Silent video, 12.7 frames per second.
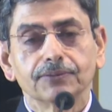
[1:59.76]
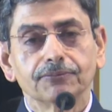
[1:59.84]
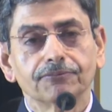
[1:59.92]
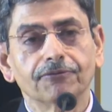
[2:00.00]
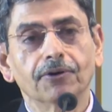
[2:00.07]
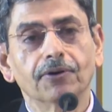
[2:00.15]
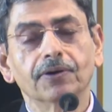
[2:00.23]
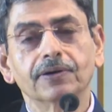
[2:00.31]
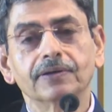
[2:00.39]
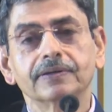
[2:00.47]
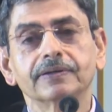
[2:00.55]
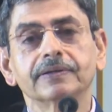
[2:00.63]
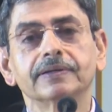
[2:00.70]

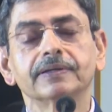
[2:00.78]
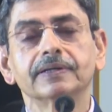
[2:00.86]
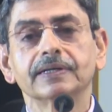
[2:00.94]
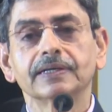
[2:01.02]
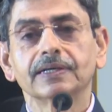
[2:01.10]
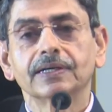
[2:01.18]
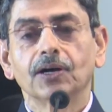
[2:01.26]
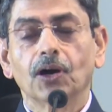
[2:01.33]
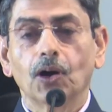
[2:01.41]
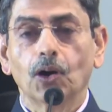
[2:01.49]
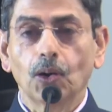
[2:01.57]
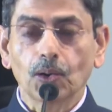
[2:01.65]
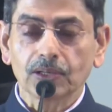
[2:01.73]
for
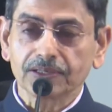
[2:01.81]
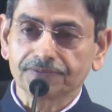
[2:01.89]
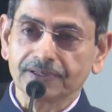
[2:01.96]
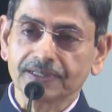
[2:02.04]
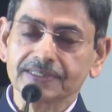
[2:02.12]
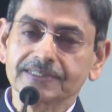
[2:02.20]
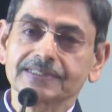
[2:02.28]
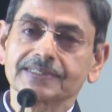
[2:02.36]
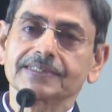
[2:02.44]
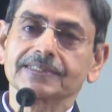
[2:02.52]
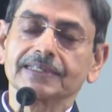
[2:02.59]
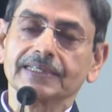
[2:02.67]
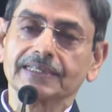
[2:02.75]
all of
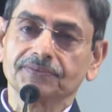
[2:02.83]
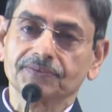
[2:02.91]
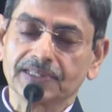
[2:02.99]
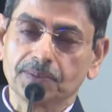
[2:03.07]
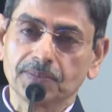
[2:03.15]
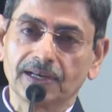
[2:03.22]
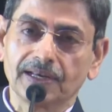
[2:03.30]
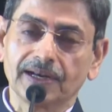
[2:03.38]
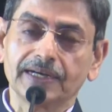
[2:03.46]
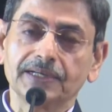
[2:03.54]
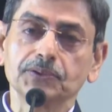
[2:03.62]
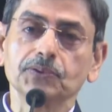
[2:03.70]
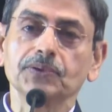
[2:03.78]
us in Tamil
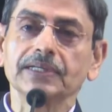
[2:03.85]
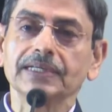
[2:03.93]
Nadu,